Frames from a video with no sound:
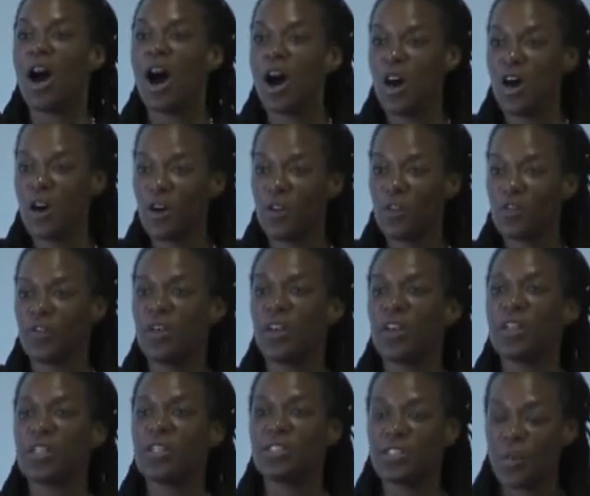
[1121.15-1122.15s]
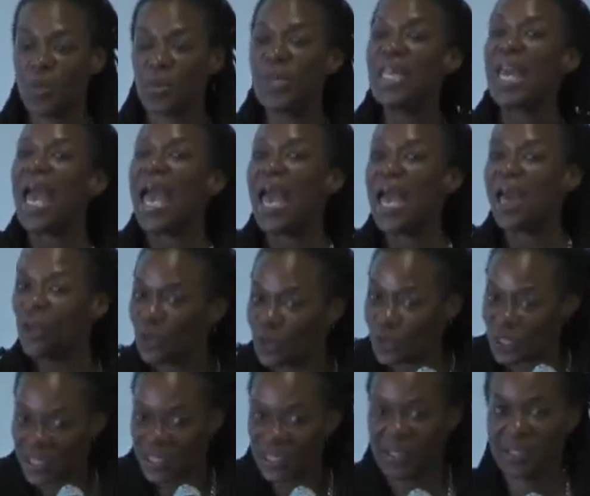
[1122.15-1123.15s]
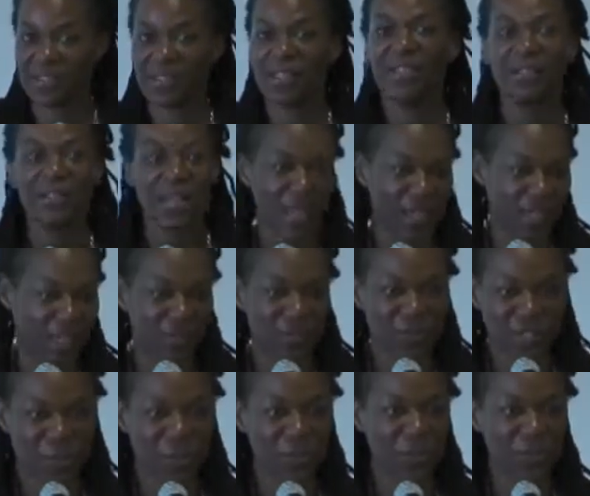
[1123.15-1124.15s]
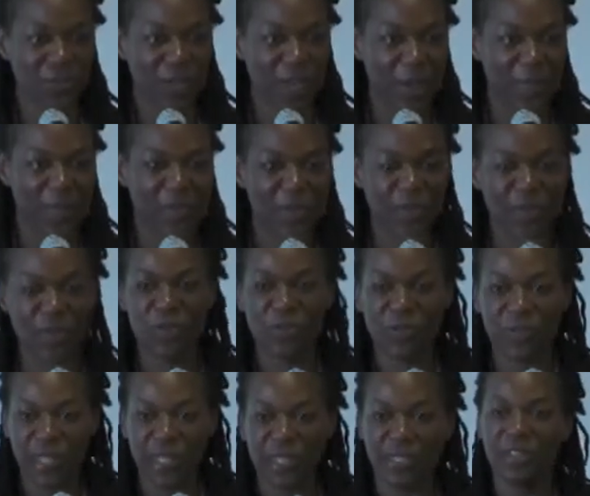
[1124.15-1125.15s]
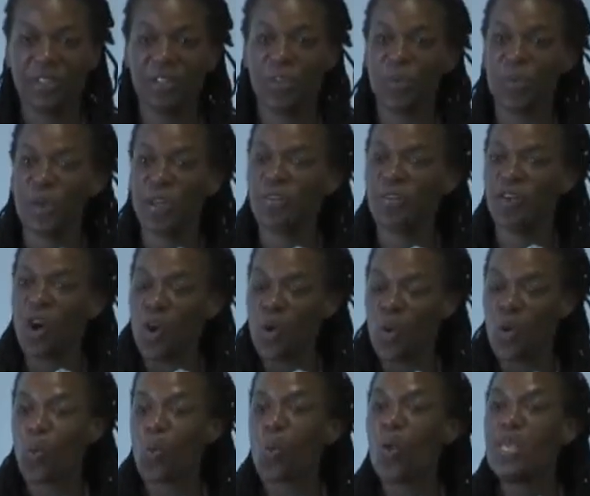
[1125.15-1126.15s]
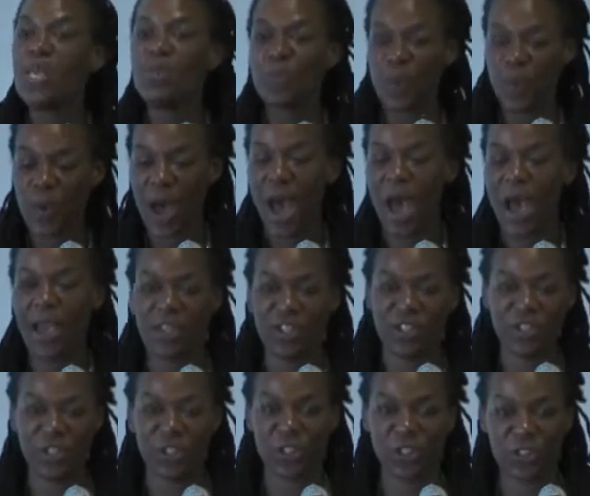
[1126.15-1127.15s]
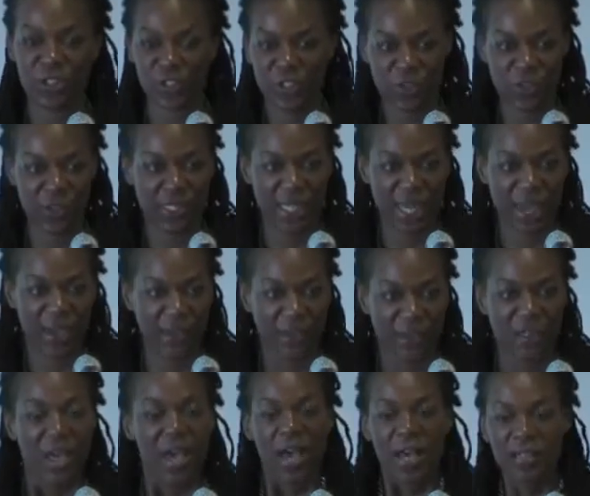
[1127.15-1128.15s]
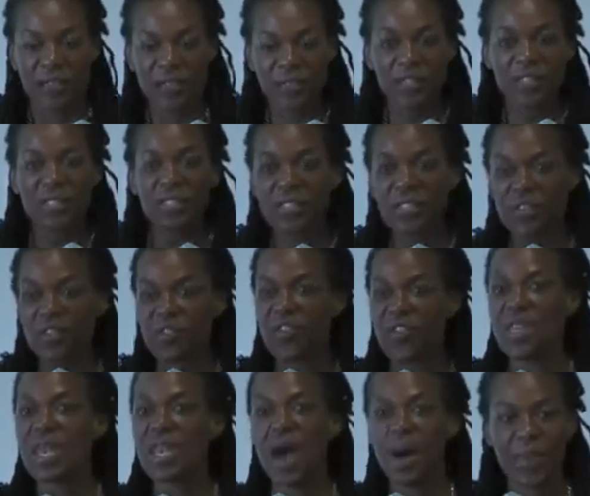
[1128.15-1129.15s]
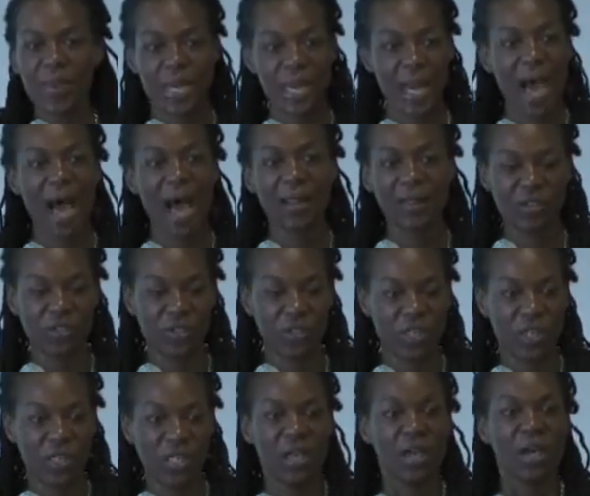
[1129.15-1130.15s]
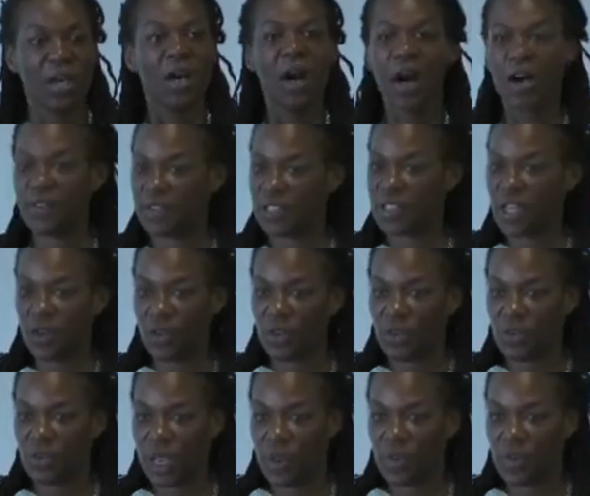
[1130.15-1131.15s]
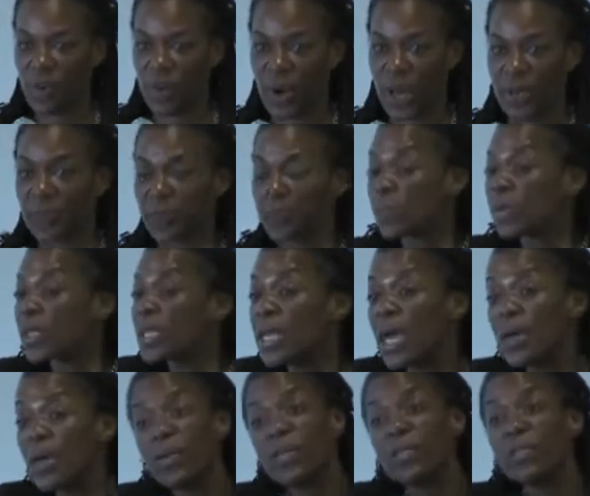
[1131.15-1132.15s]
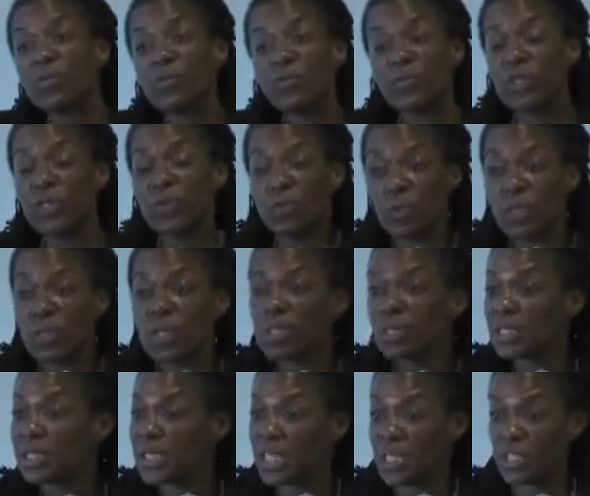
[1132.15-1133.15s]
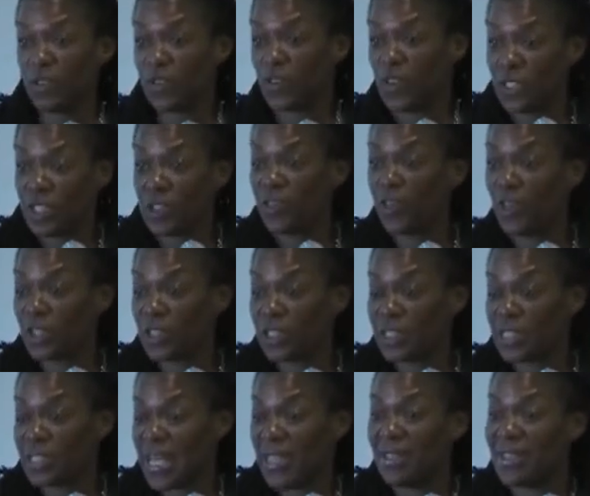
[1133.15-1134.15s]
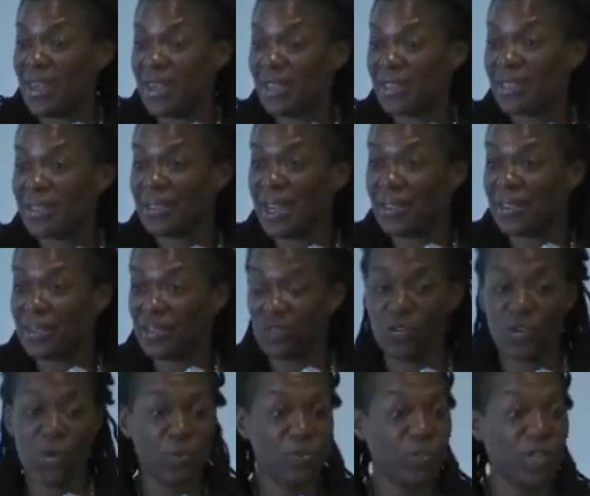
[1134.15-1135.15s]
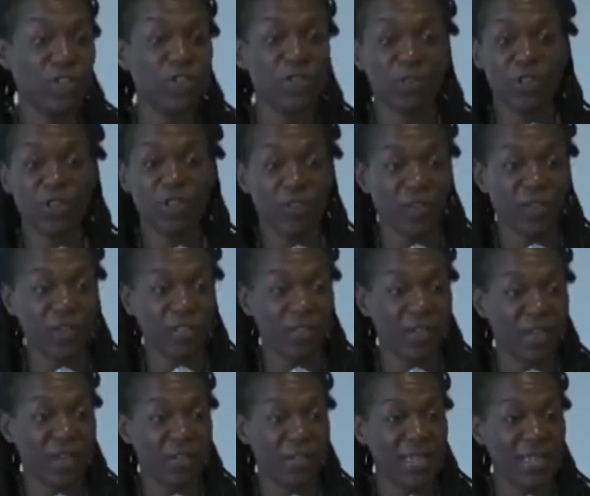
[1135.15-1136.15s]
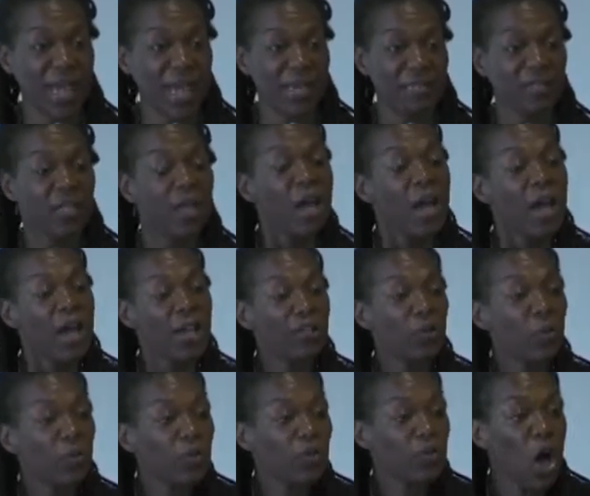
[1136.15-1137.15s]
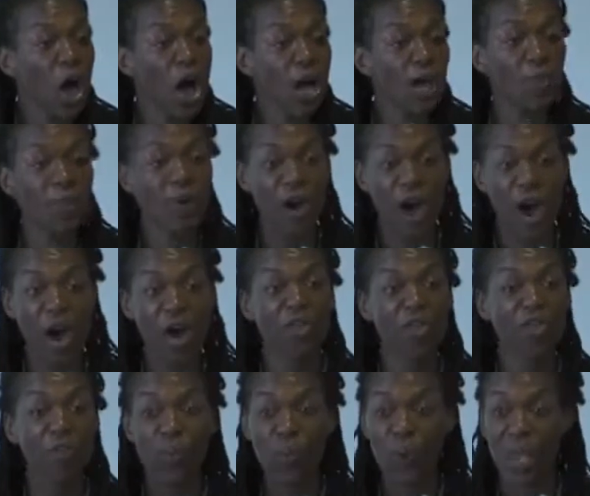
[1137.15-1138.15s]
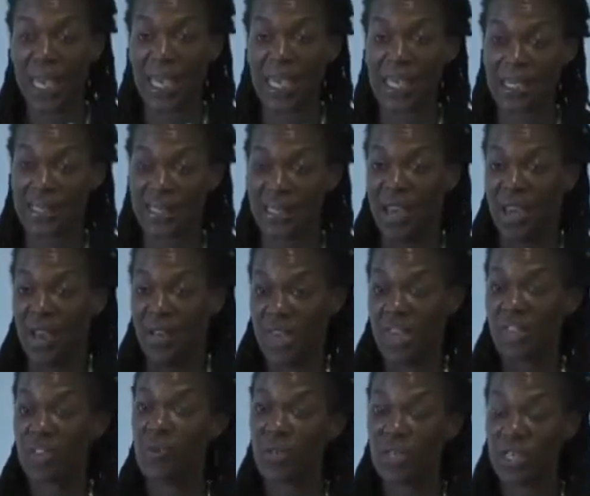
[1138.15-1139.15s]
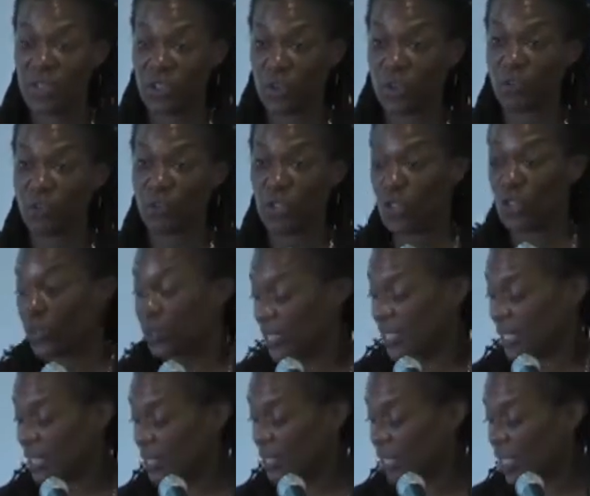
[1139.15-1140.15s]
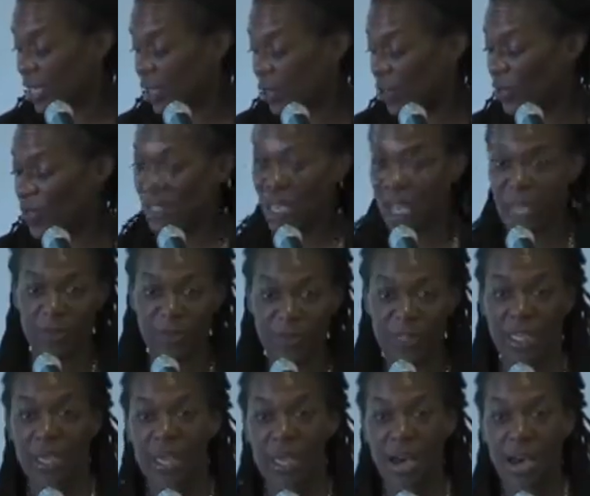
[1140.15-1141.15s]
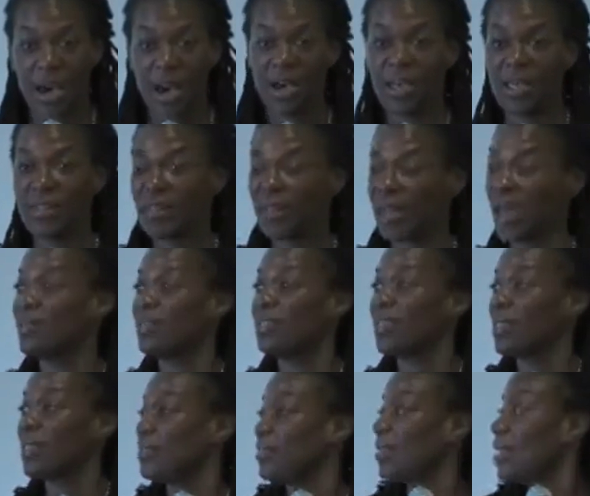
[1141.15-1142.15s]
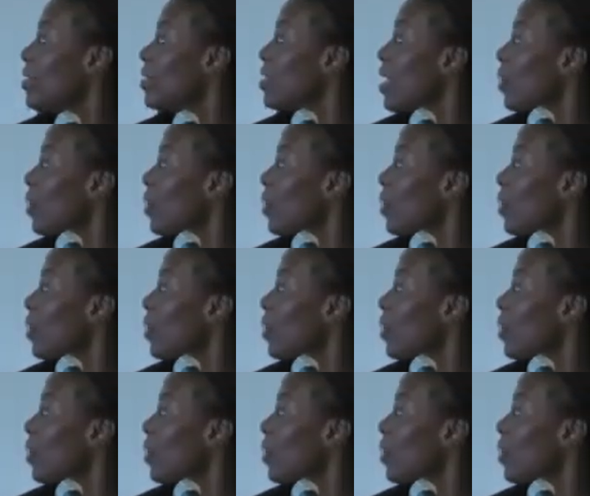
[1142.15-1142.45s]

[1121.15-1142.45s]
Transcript: of someone else's negative stereotypes. It's sort of like a little bit of wind behind your, your sails. And so this is the phenomenology of stereotype threat. Now, in the real world, it's actually very difficult to say that, uh, that there's no gender differences on a test. And so we'll talk about other ways that you can sort of reduce these stereotypes uh, in the context that,